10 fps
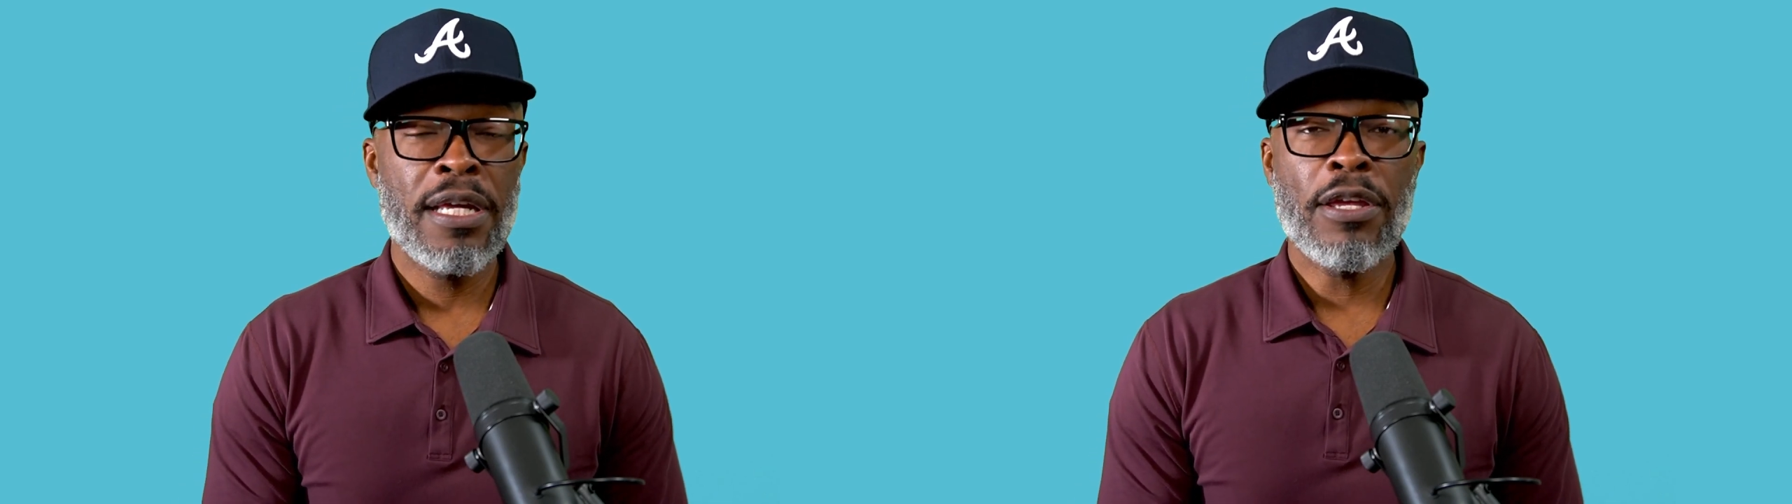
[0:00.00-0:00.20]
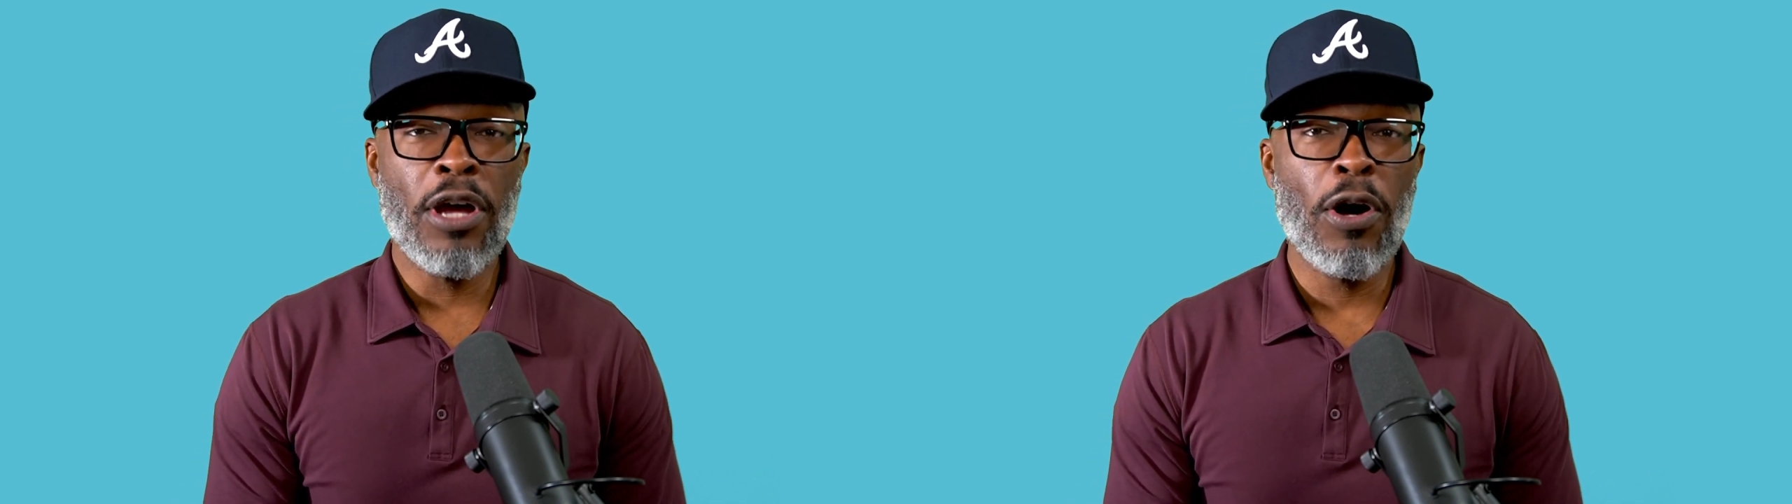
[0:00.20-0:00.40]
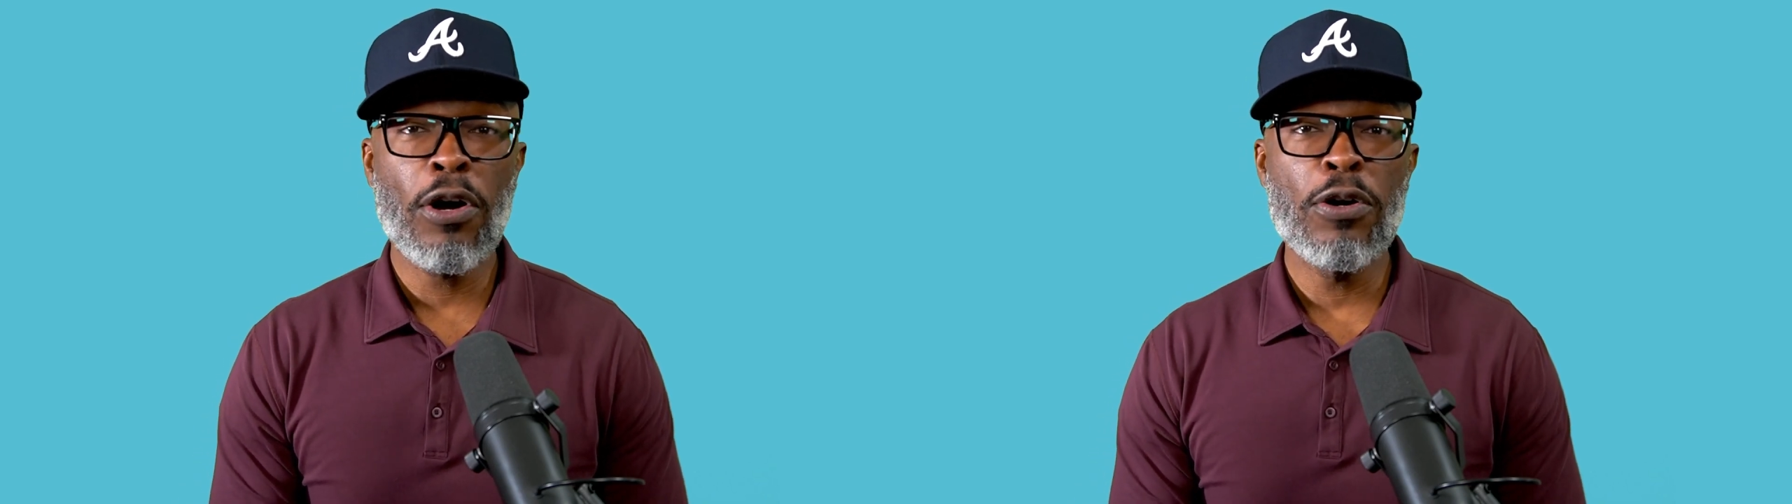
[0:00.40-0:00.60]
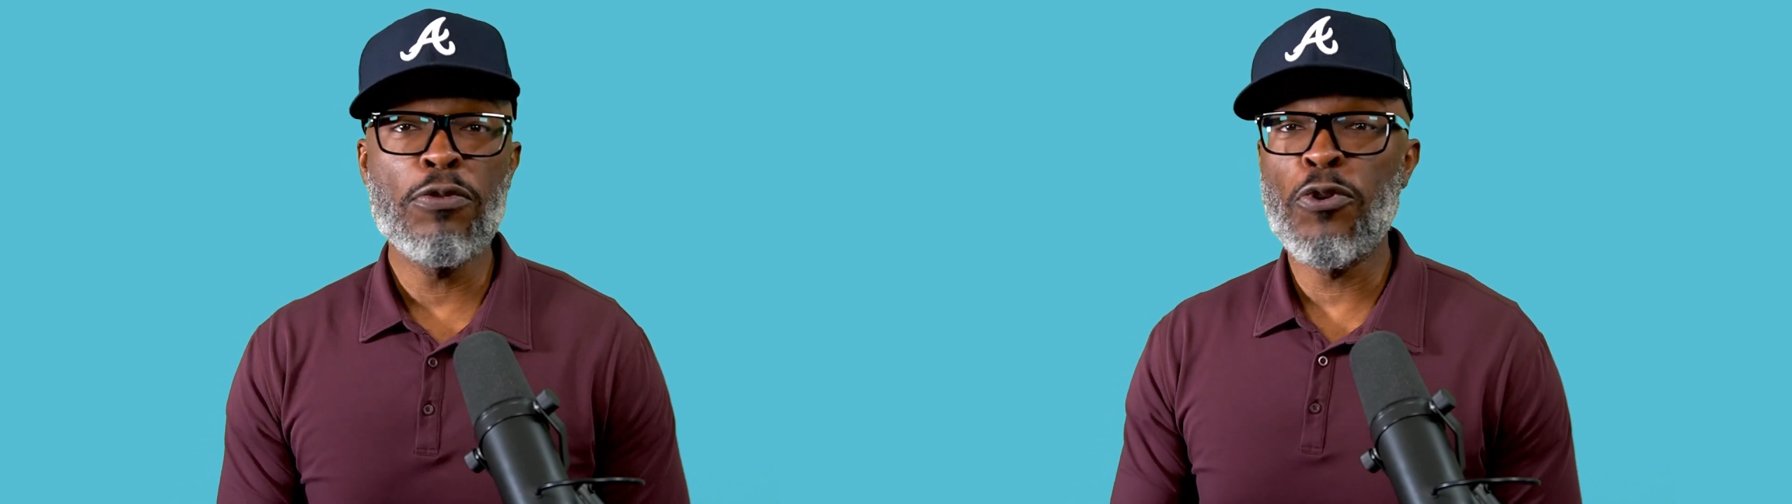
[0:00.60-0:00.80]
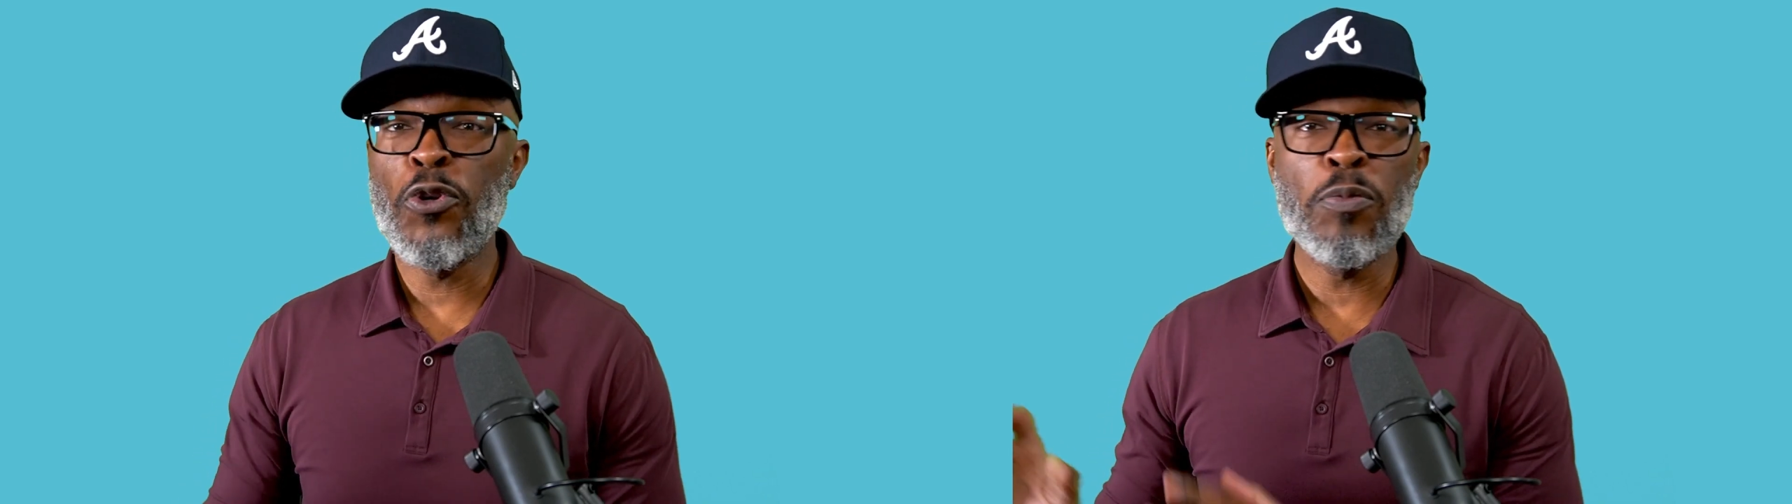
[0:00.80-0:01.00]
Y'all go
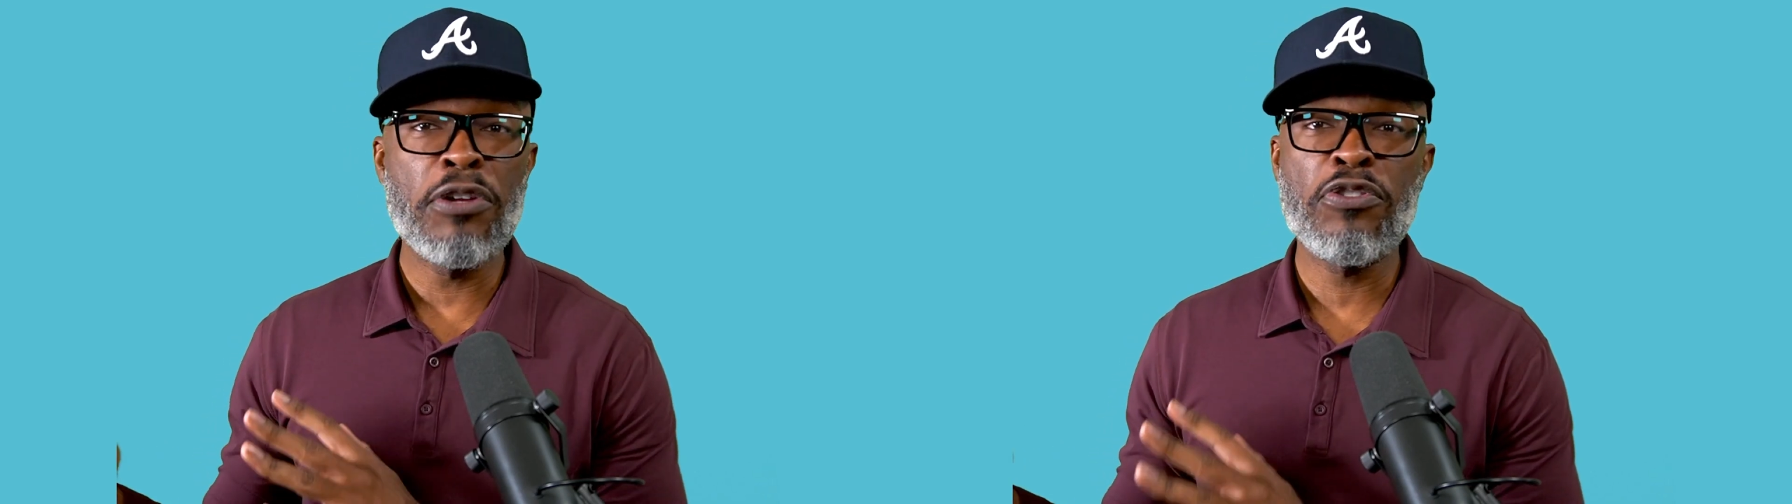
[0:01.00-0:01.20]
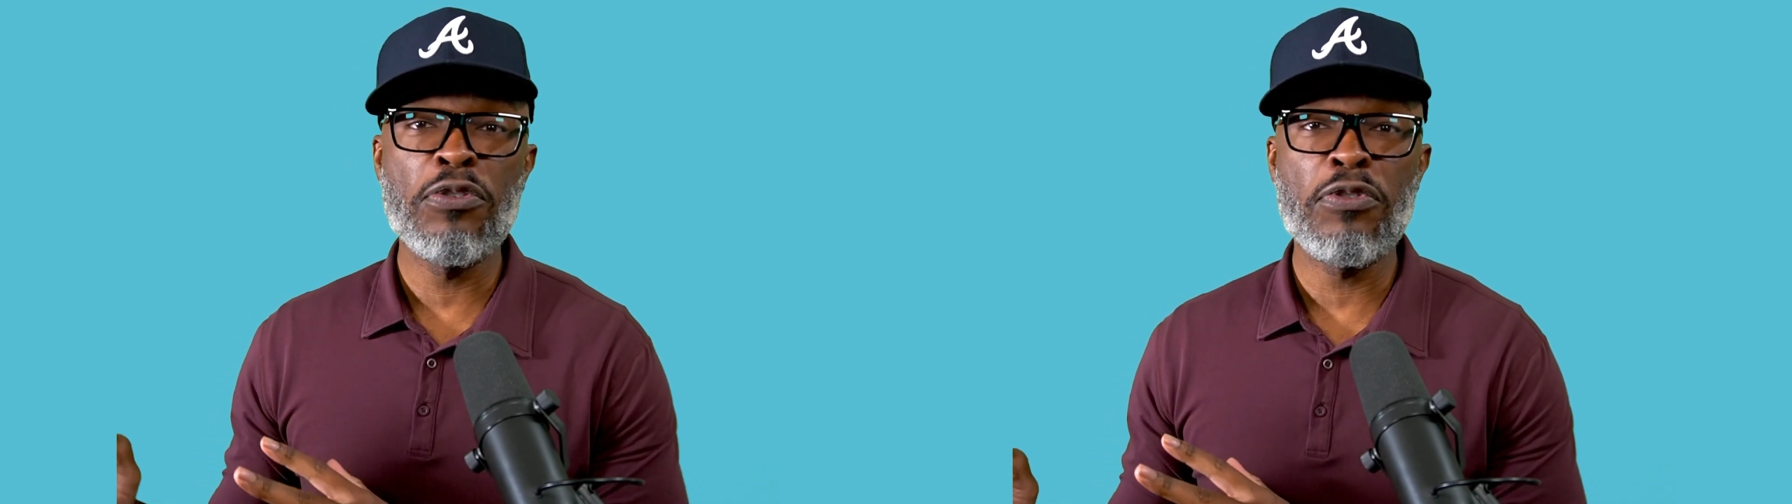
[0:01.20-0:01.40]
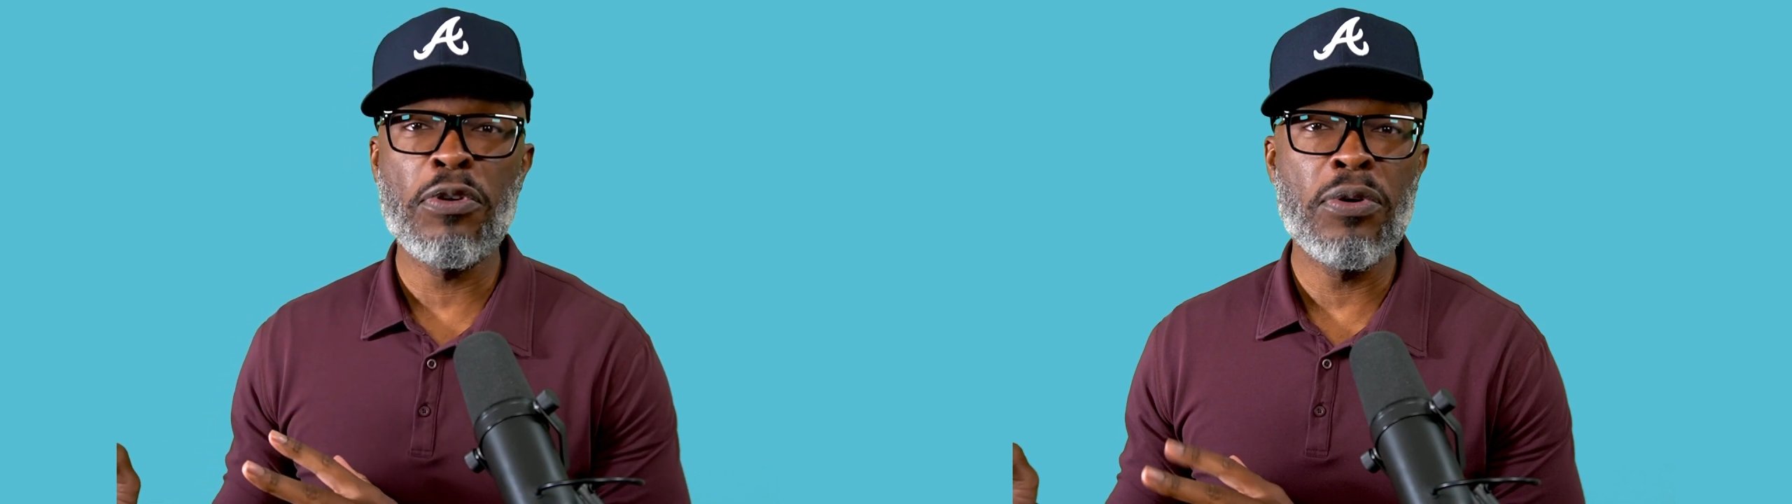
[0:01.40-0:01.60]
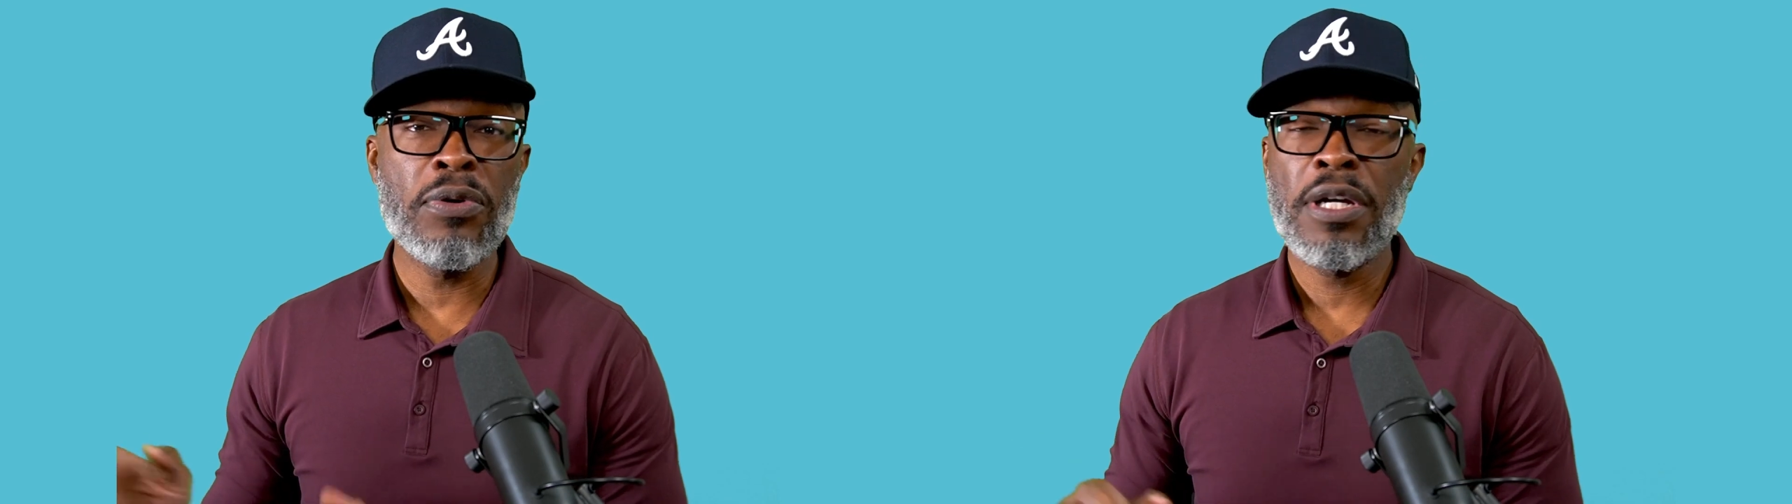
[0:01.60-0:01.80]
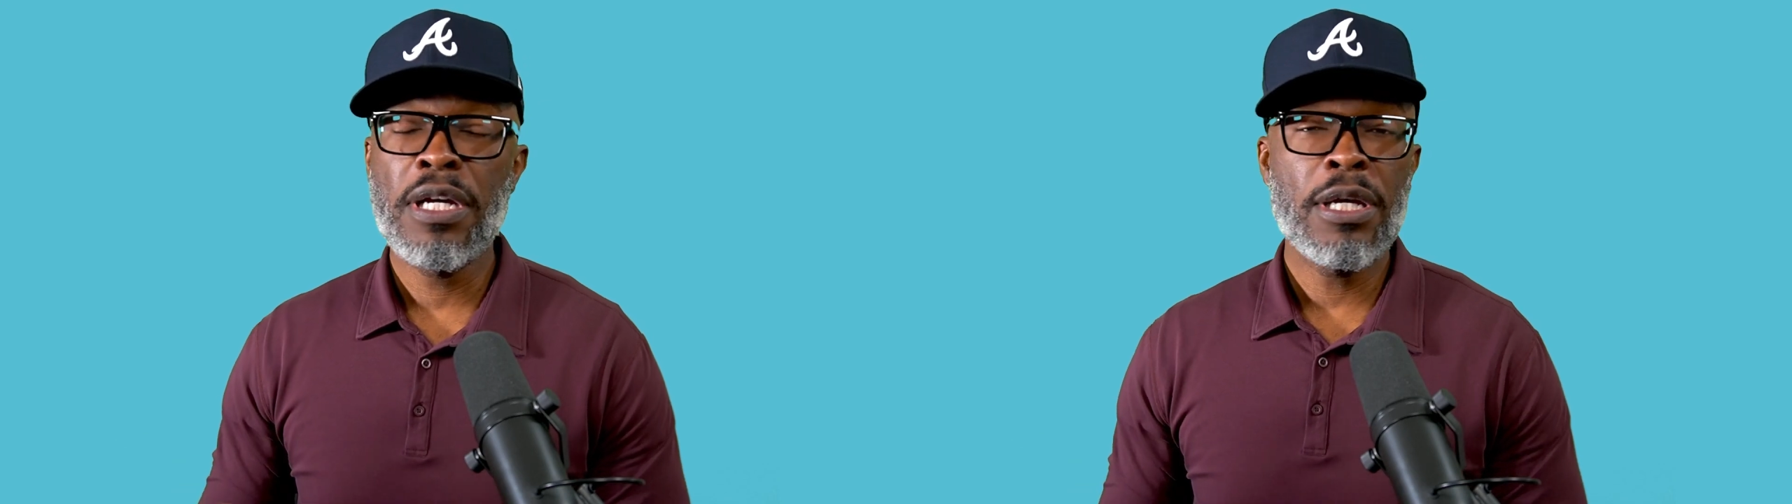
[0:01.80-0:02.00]
do what you do.